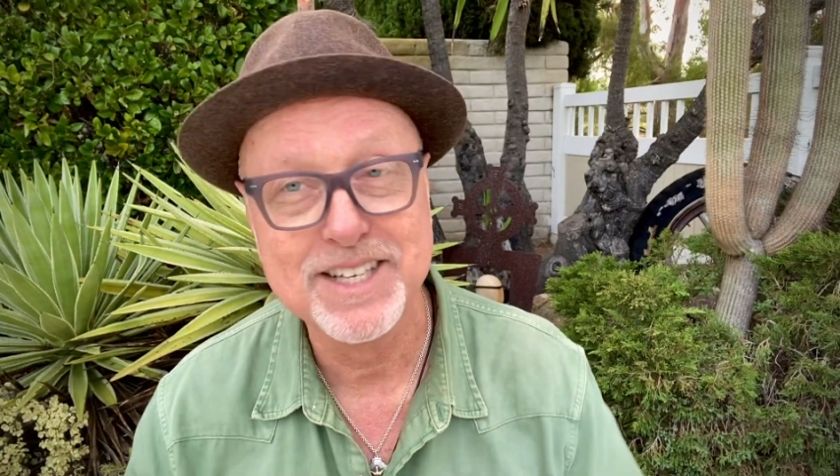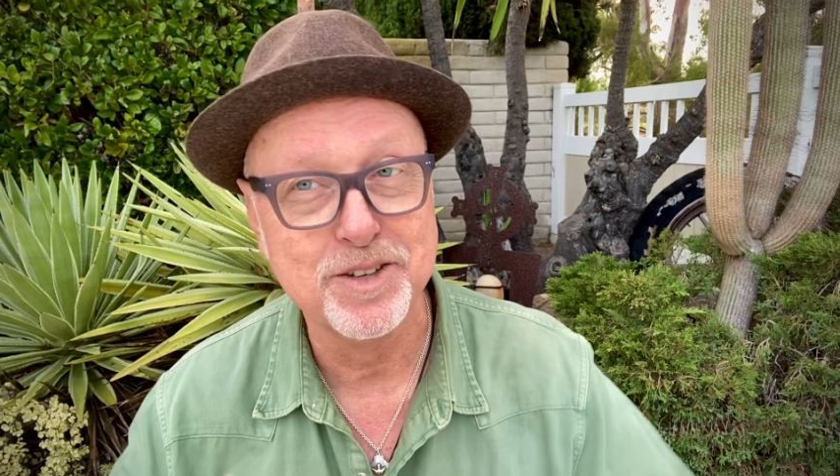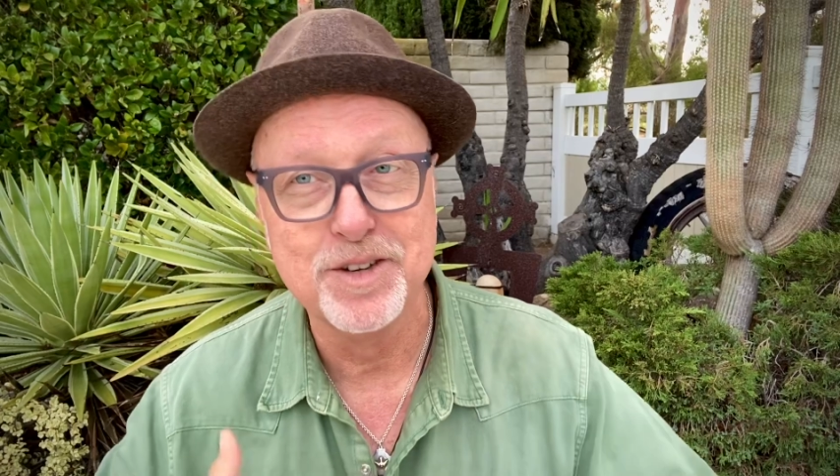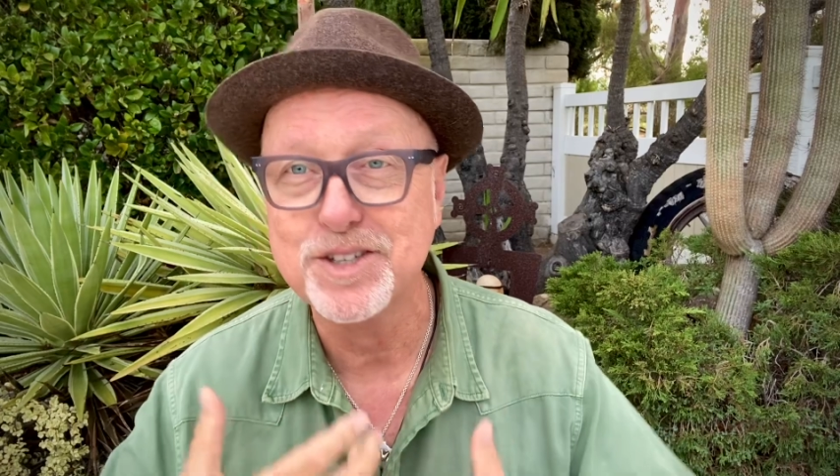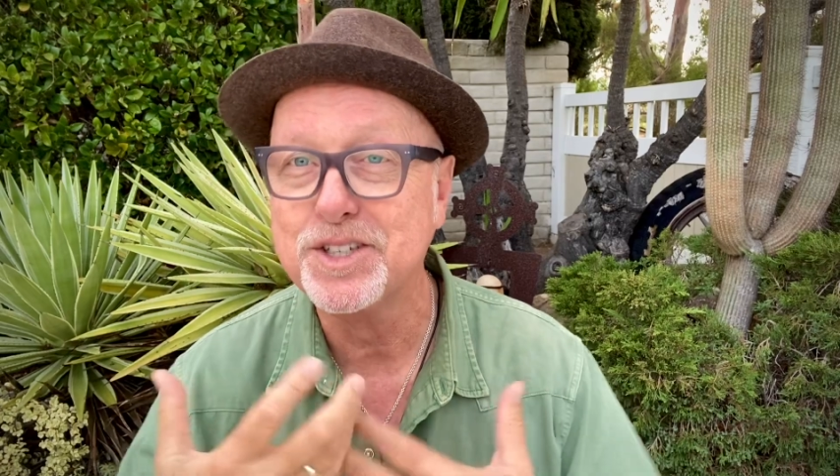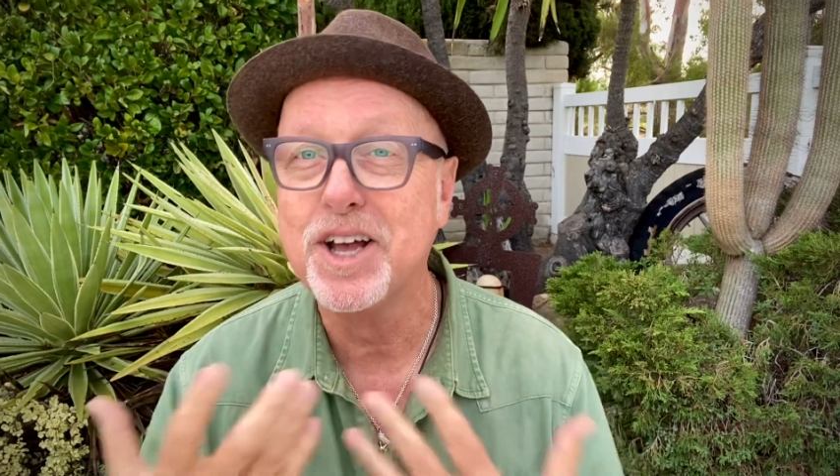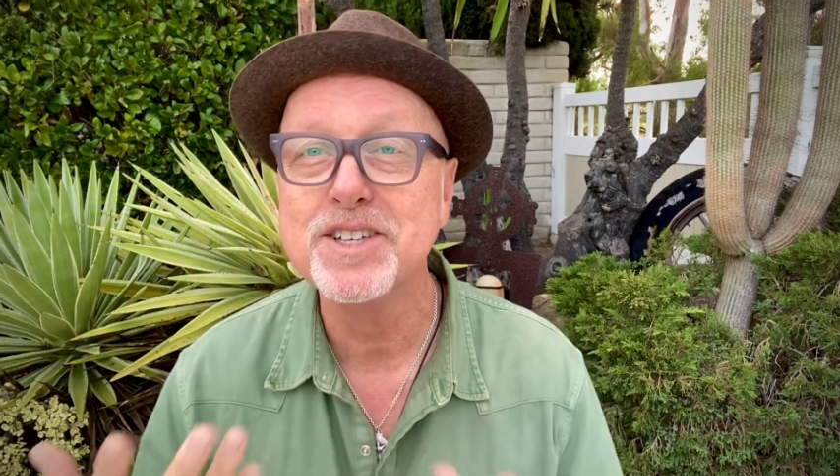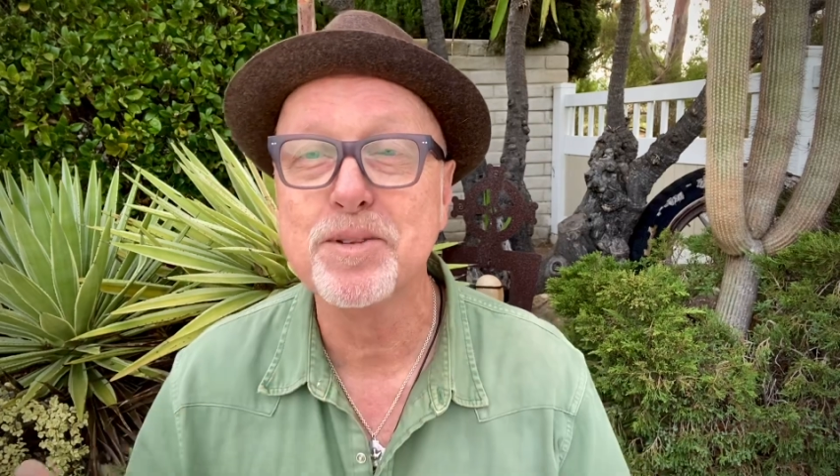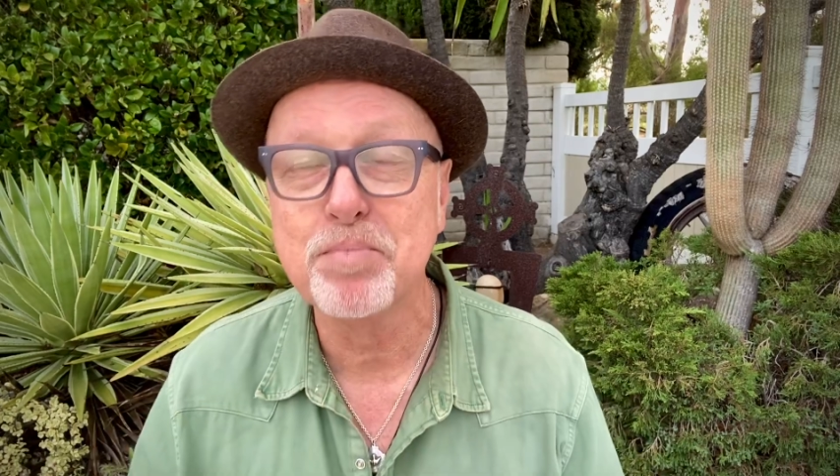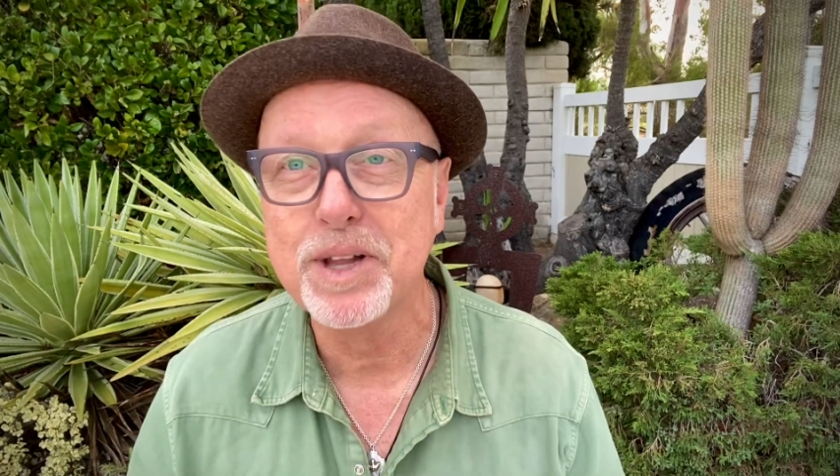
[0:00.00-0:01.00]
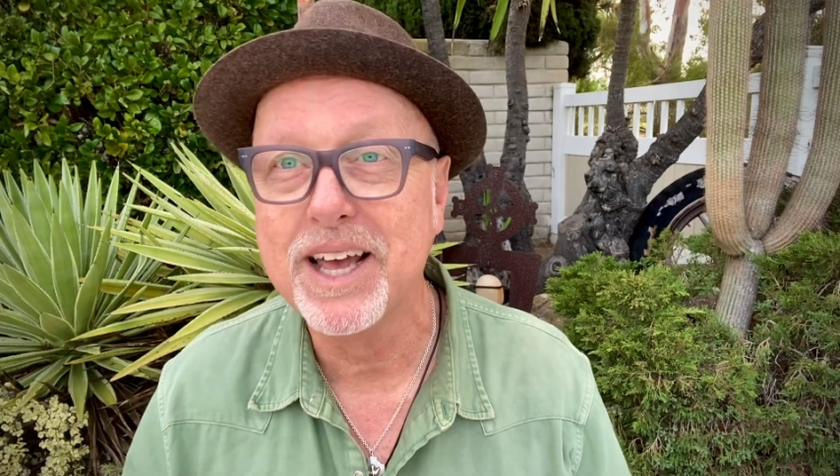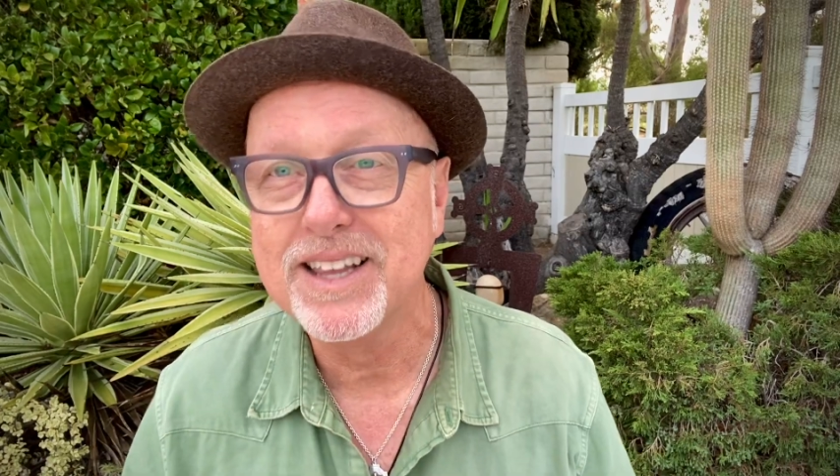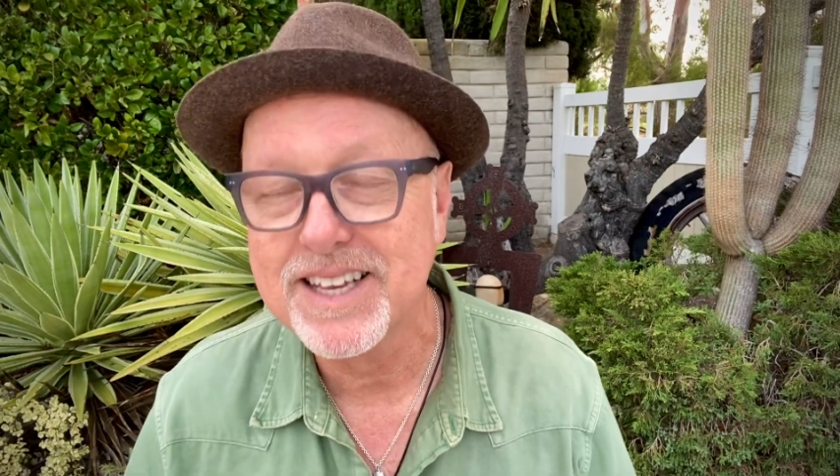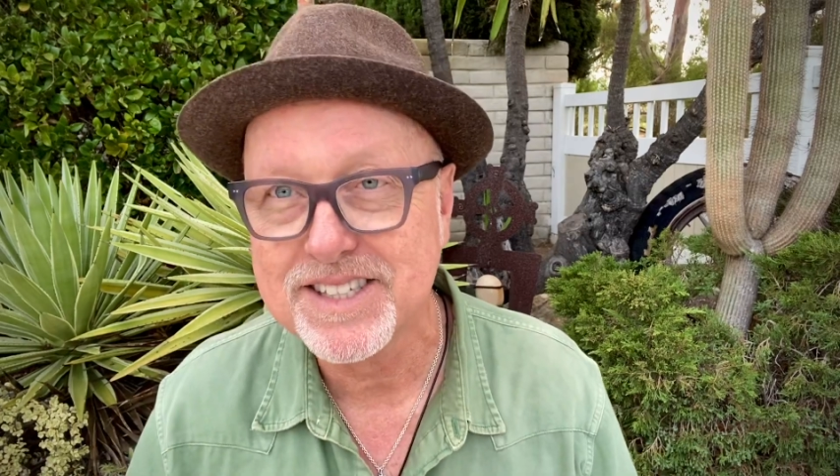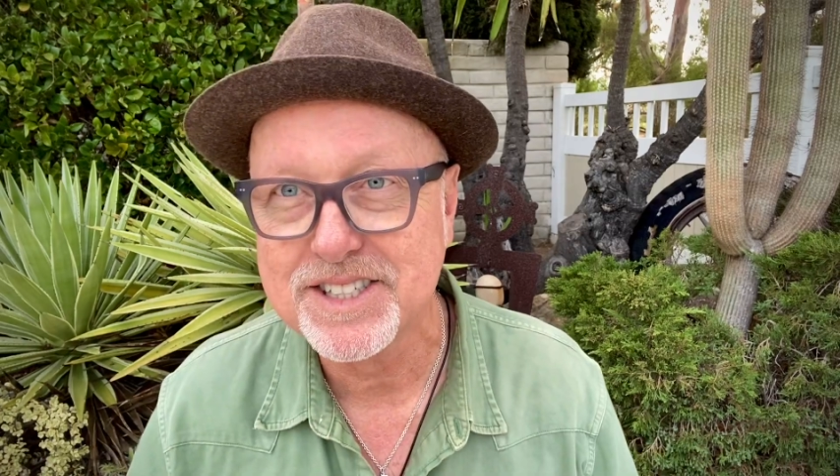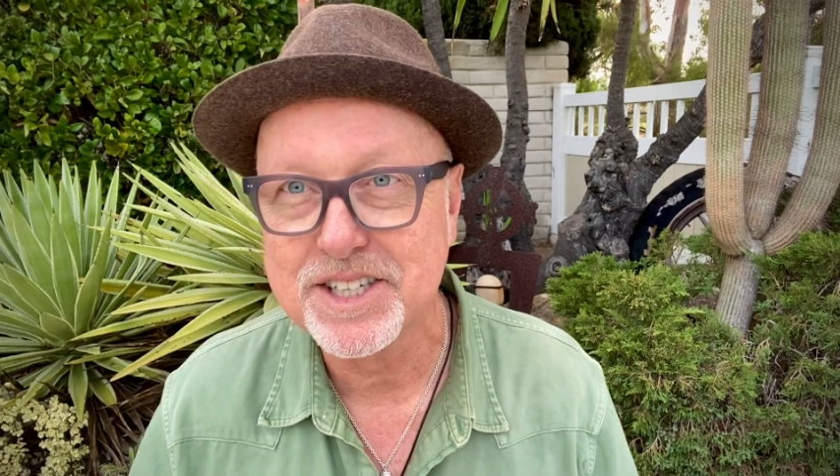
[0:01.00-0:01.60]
So there's tons of playlists